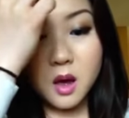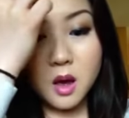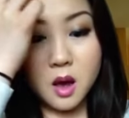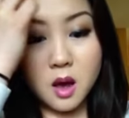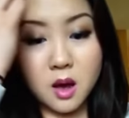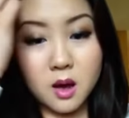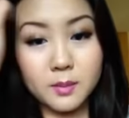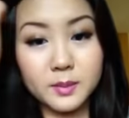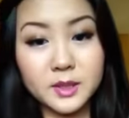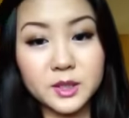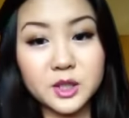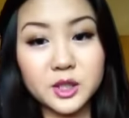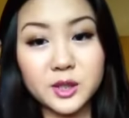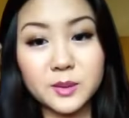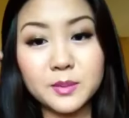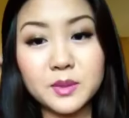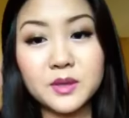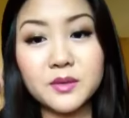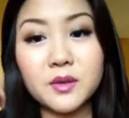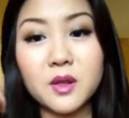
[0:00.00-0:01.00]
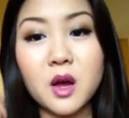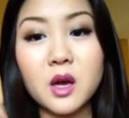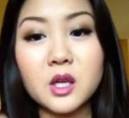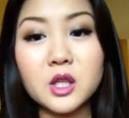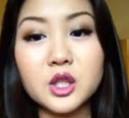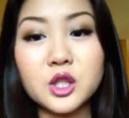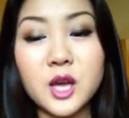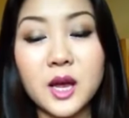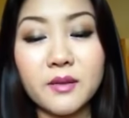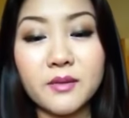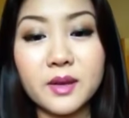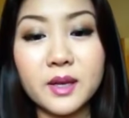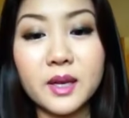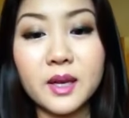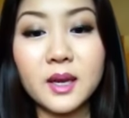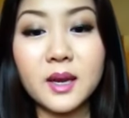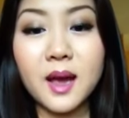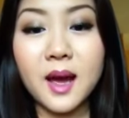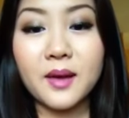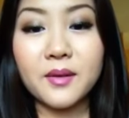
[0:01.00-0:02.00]
In terms of
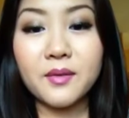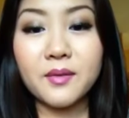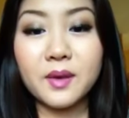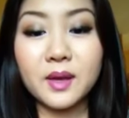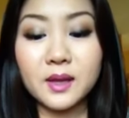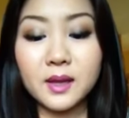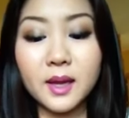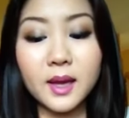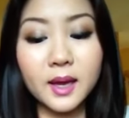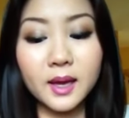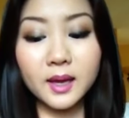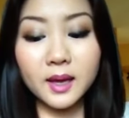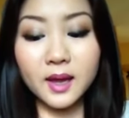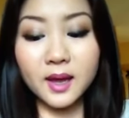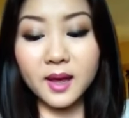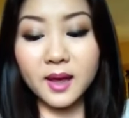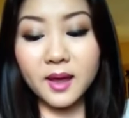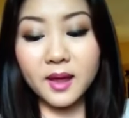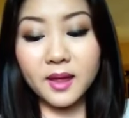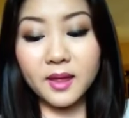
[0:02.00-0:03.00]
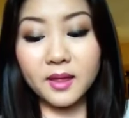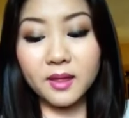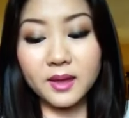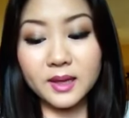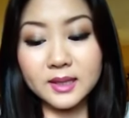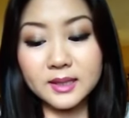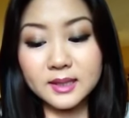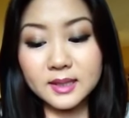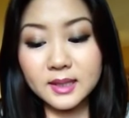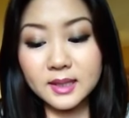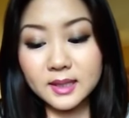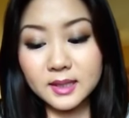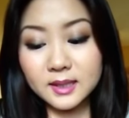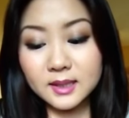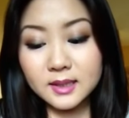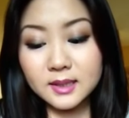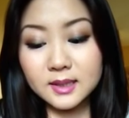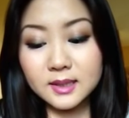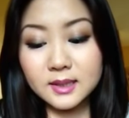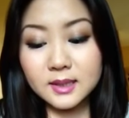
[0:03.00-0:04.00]
longevity, I feel like this
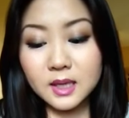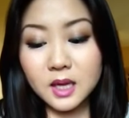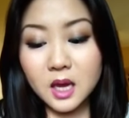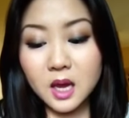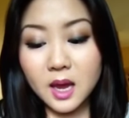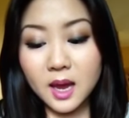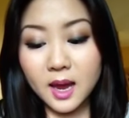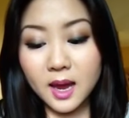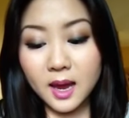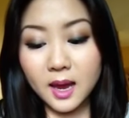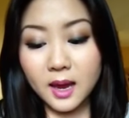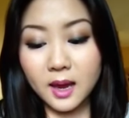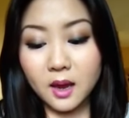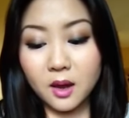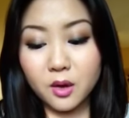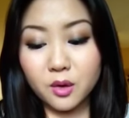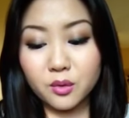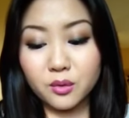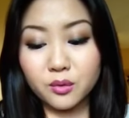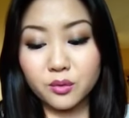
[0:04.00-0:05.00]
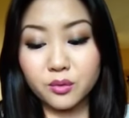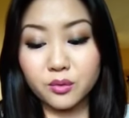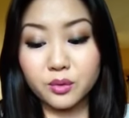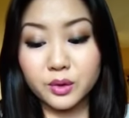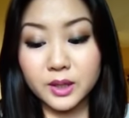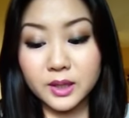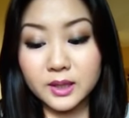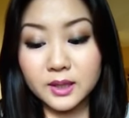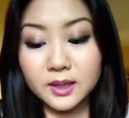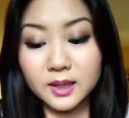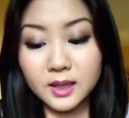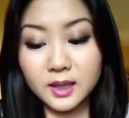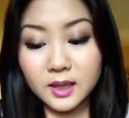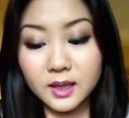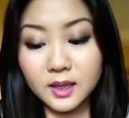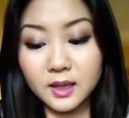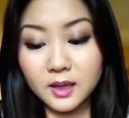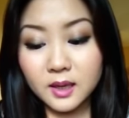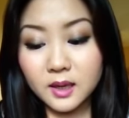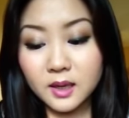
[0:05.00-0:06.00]
is a
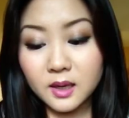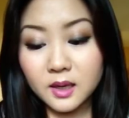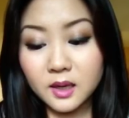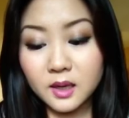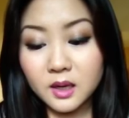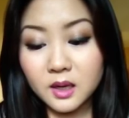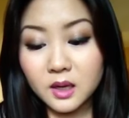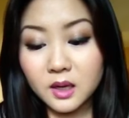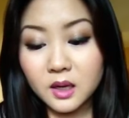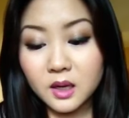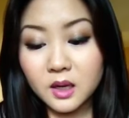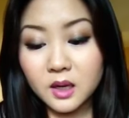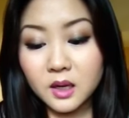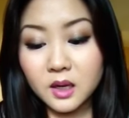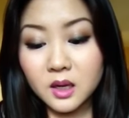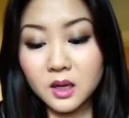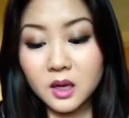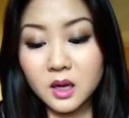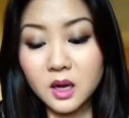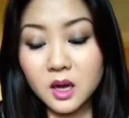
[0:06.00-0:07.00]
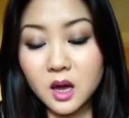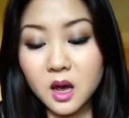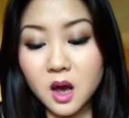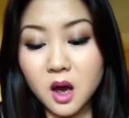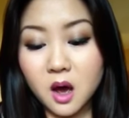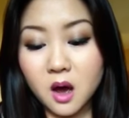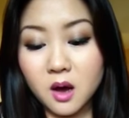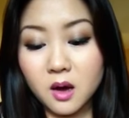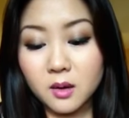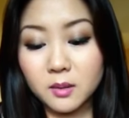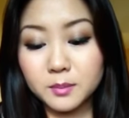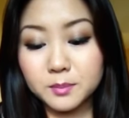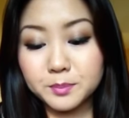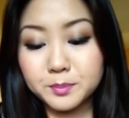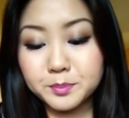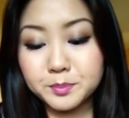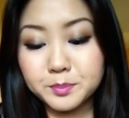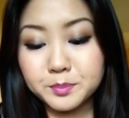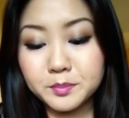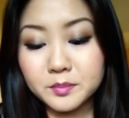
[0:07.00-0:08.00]
really
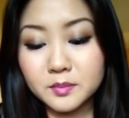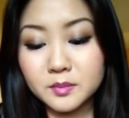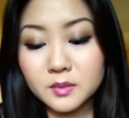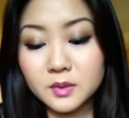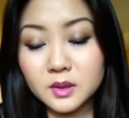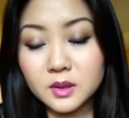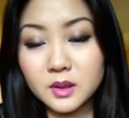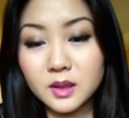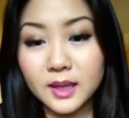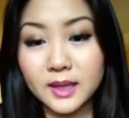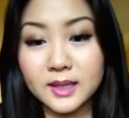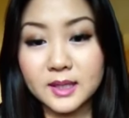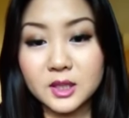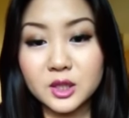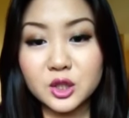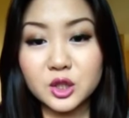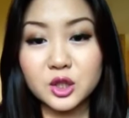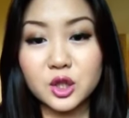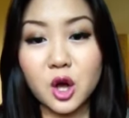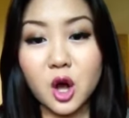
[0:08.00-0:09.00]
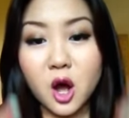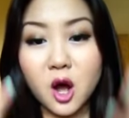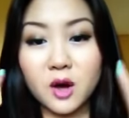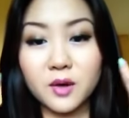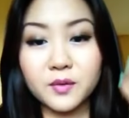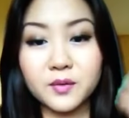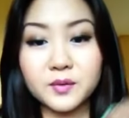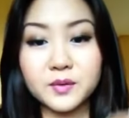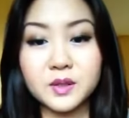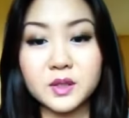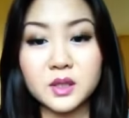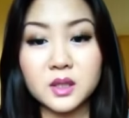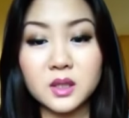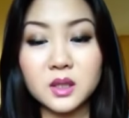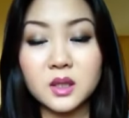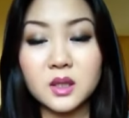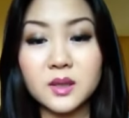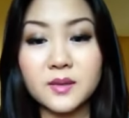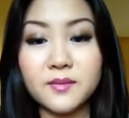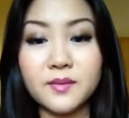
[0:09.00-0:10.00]
like soft
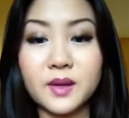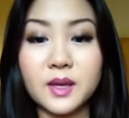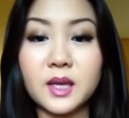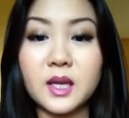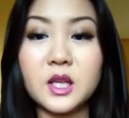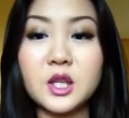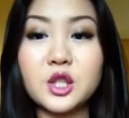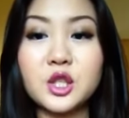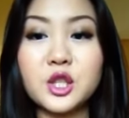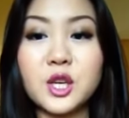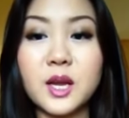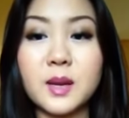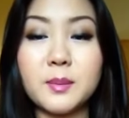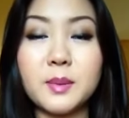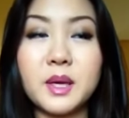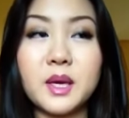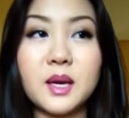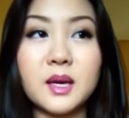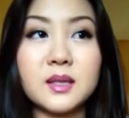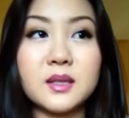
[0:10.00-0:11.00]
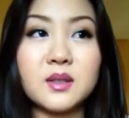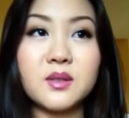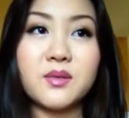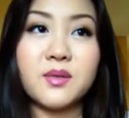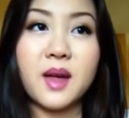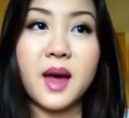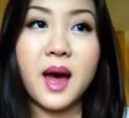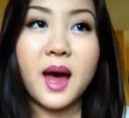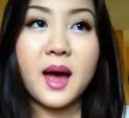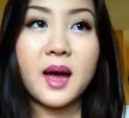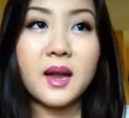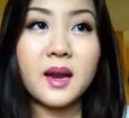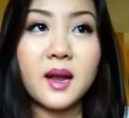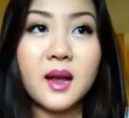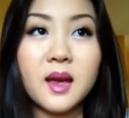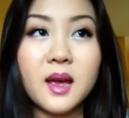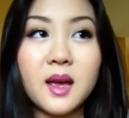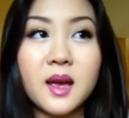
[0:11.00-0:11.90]
finish, and because of that,